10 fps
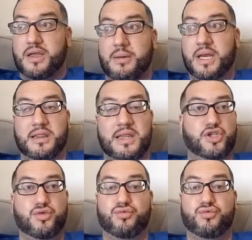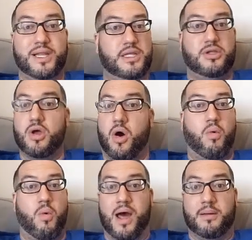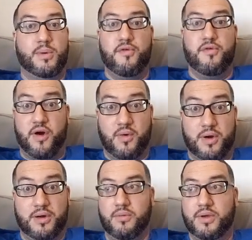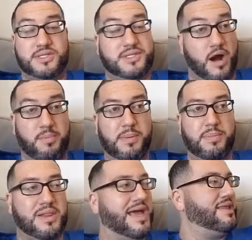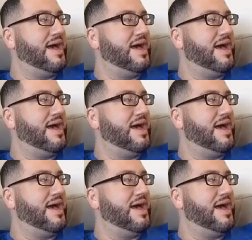I mean, unless you really don't want to move forward, which there are people like